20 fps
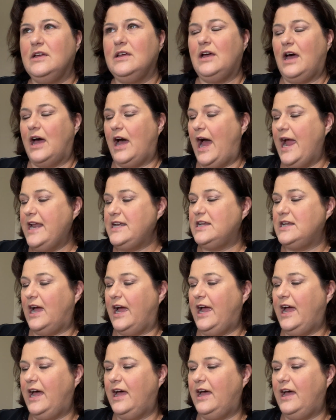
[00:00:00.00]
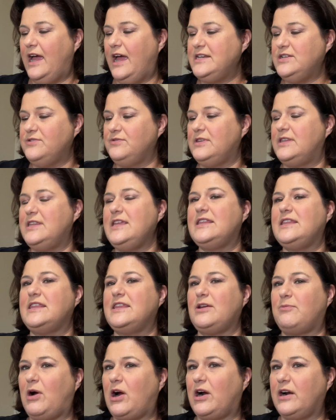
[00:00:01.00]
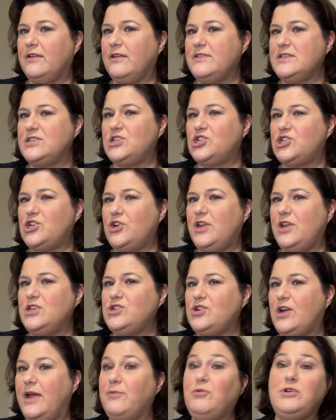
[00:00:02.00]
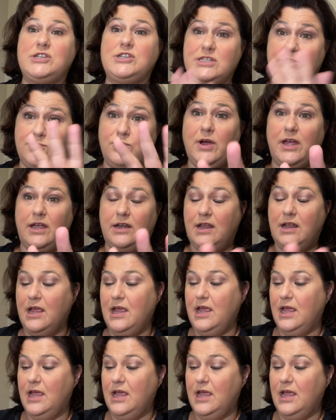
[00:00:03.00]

I I don't think that they're part of the Shoshone tribe, which is what